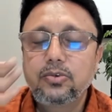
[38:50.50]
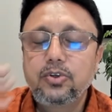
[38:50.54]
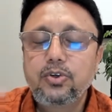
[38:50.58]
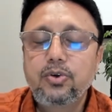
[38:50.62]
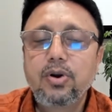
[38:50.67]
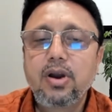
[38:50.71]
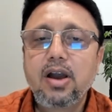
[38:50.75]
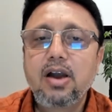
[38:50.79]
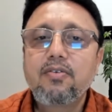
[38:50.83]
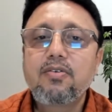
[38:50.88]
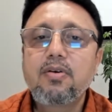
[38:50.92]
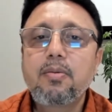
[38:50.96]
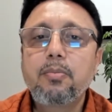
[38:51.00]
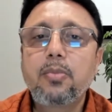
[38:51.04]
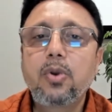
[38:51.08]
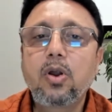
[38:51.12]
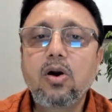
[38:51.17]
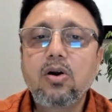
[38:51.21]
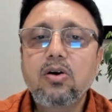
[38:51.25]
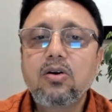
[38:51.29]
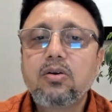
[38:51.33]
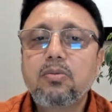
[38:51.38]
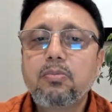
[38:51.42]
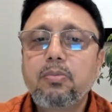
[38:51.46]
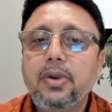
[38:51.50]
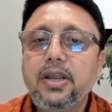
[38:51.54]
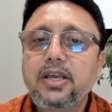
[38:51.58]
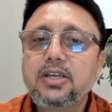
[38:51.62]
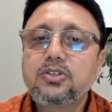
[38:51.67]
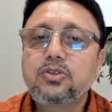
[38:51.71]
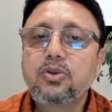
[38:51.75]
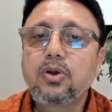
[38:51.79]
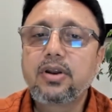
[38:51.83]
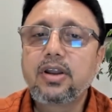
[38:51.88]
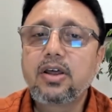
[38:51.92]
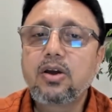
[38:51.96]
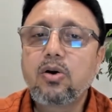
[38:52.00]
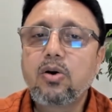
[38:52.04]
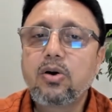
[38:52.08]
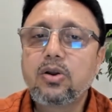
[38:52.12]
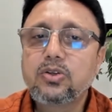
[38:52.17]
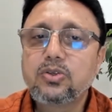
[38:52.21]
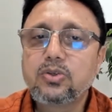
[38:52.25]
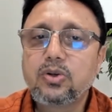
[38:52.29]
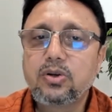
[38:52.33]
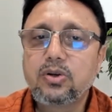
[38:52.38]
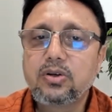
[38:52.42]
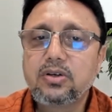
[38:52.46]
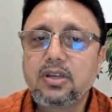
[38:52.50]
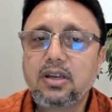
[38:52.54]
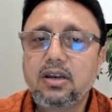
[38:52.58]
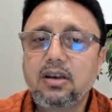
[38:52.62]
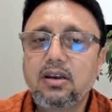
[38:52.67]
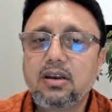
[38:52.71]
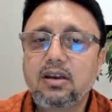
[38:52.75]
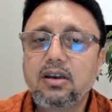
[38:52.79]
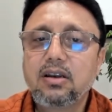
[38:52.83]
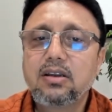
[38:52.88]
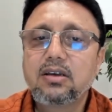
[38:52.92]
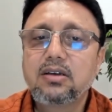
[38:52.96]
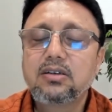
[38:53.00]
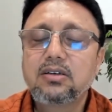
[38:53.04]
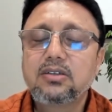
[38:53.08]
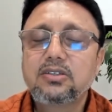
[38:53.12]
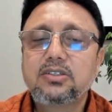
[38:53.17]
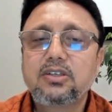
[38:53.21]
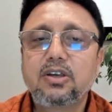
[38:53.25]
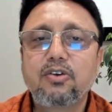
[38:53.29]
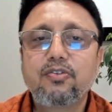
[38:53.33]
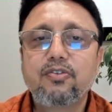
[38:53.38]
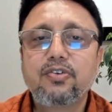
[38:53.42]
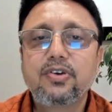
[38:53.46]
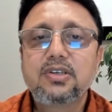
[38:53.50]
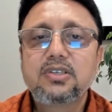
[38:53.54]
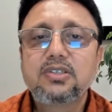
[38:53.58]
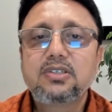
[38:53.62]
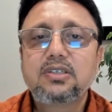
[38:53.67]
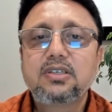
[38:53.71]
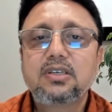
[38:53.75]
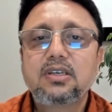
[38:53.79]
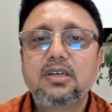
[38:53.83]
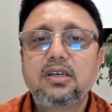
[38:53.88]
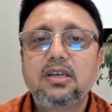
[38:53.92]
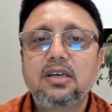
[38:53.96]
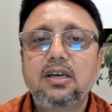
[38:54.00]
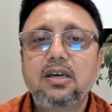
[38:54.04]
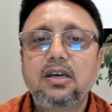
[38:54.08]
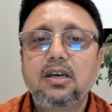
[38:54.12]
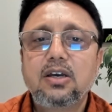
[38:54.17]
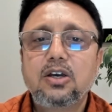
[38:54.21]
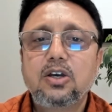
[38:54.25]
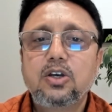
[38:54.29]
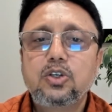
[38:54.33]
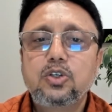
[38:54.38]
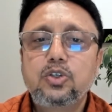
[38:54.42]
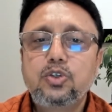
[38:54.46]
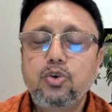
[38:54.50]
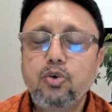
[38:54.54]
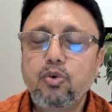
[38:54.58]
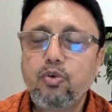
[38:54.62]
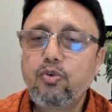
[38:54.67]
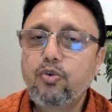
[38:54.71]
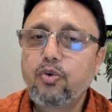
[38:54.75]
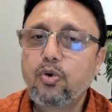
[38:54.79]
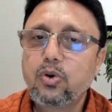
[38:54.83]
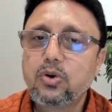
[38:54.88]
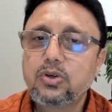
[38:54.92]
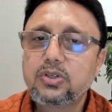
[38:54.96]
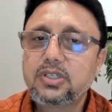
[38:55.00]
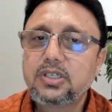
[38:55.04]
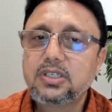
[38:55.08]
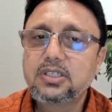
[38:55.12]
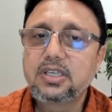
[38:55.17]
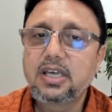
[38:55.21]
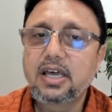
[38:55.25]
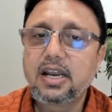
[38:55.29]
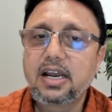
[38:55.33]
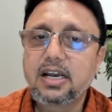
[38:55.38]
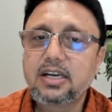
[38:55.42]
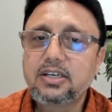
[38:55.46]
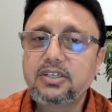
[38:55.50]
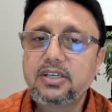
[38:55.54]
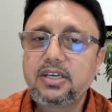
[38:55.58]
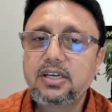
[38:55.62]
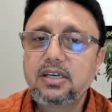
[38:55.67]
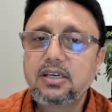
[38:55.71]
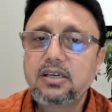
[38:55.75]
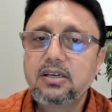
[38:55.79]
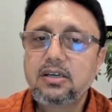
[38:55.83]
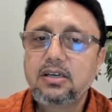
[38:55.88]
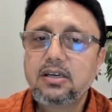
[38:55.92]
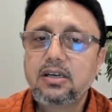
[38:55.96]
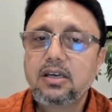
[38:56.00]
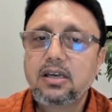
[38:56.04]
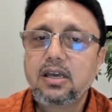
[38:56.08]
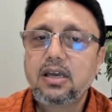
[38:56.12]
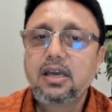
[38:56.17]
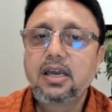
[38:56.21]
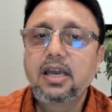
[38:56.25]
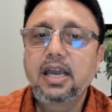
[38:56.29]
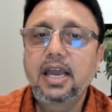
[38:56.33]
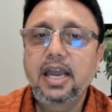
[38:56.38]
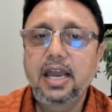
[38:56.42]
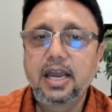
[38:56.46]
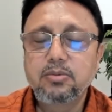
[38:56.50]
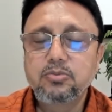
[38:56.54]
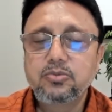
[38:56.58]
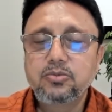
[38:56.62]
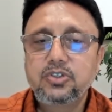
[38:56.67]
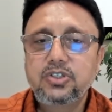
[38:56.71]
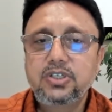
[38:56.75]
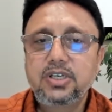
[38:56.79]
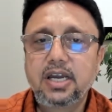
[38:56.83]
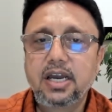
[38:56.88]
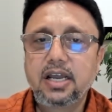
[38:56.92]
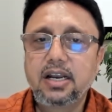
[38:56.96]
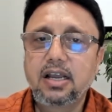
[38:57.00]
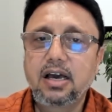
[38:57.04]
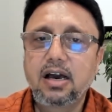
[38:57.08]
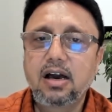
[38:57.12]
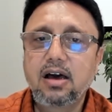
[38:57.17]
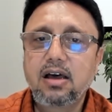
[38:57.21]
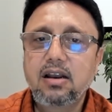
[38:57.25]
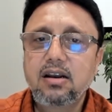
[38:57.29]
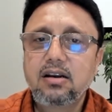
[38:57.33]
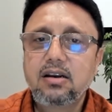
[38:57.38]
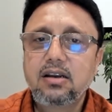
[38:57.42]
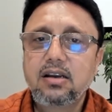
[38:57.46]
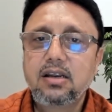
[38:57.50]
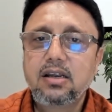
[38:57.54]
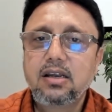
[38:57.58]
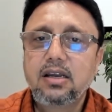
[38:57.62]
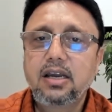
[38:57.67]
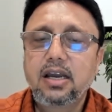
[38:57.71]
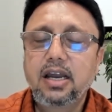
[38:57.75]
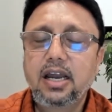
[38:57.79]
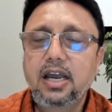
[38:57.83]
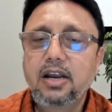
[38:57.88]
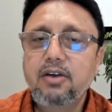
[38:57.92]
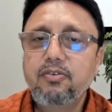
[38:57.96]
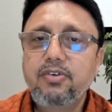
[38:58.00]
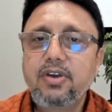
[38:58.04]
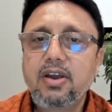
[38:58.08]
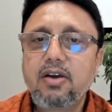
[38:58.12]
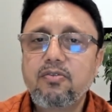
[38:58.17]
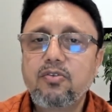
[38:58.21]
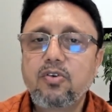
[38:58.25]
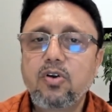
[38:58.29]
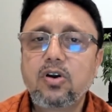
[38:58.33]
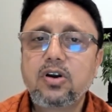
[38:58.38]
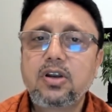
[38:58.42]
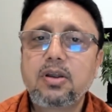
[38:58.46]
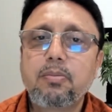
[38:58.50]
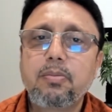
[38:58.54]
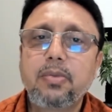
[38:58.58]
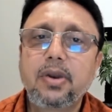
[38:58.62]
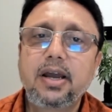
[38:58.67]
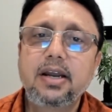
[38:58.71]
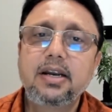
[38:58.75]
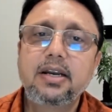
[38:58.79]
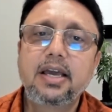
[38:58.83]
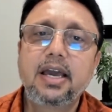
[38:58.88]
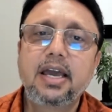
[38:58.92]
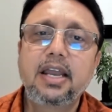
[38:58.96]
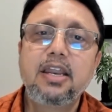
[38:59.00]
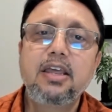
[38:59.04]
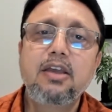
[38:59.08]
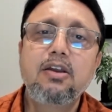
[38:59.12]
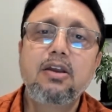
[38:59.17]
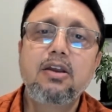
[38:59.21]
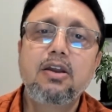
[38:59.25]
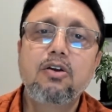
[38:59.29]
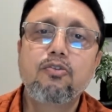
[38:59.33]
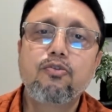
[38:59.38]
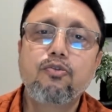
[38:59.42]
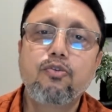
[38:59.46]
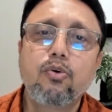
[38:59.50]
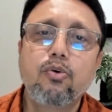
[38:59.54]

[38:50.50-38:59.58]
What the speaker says: you have a block placed on a horizontal surface. Two forces are acting, mg and R, and we have not applied any